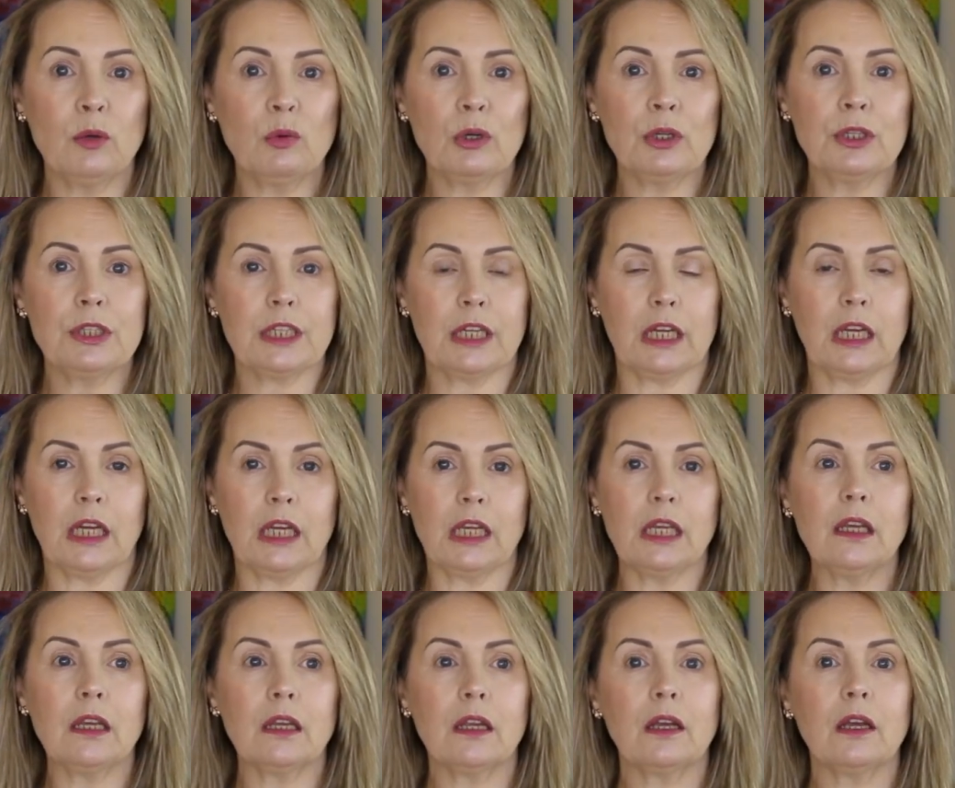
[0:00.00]
routine,
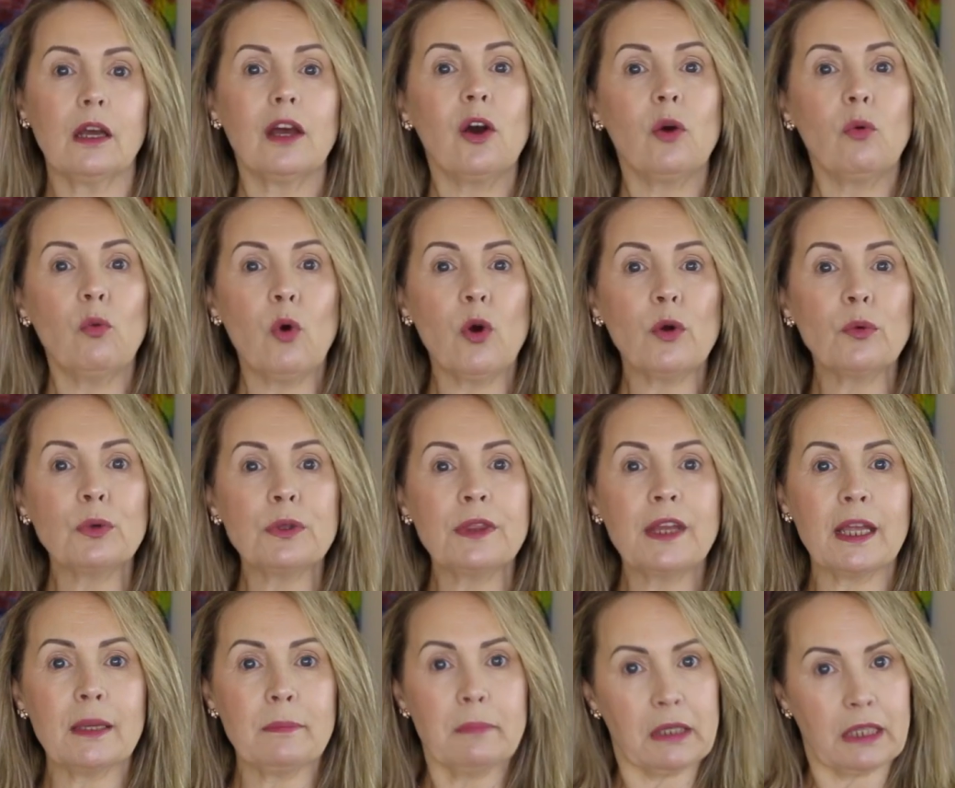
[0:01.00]
what would
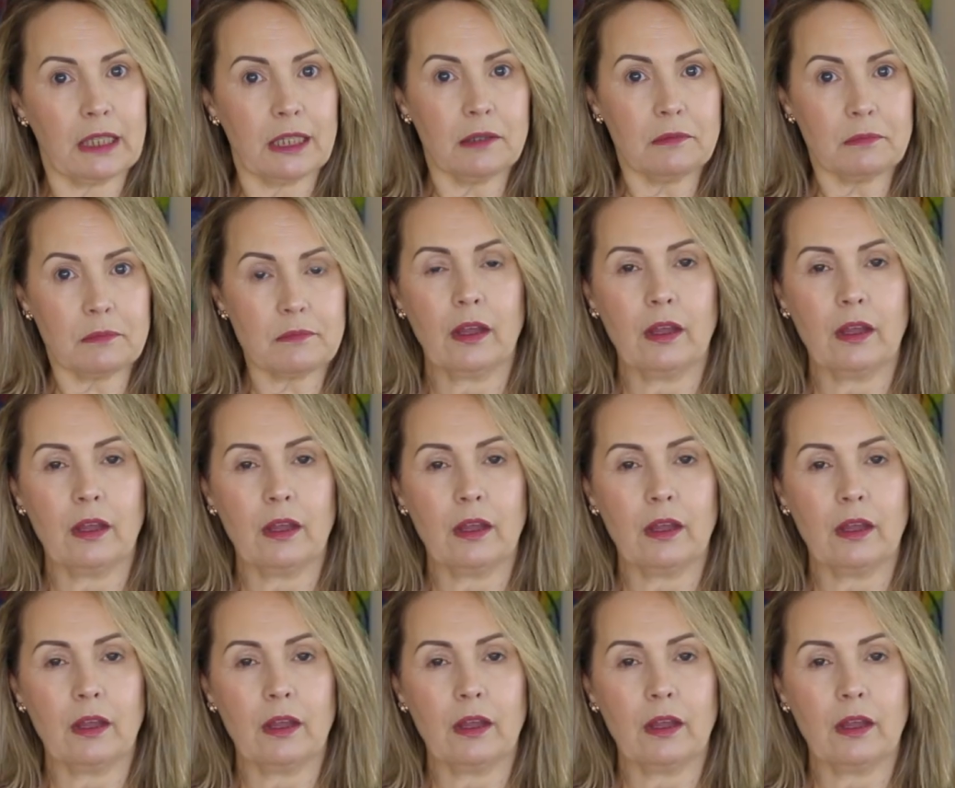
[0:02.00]
they be?